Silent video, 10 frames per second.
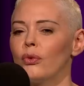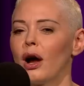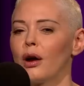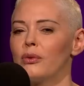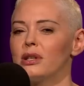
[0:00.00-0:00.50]

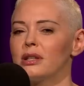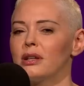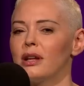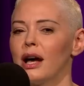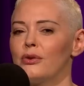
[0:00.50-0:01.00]
I wasn't
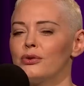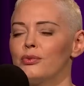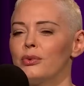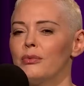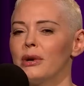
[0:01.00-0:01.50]
allowed to
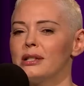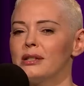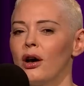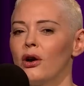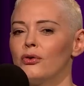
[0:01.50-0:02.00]
be
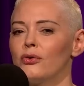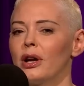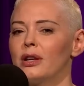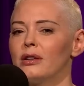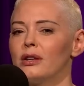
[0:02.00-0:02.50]
myself. I
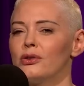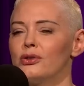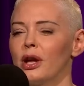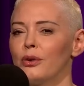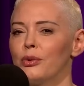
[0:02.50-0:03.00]
didn't
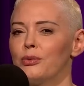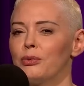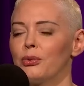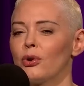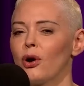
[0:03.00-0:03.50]
understand why
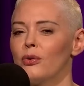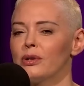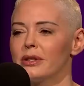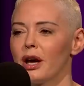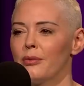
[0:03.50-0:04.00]
people were
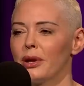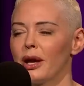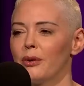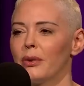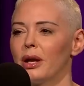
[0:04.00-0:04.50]
always coming
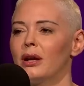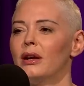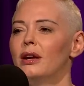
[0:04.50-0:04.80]
at me.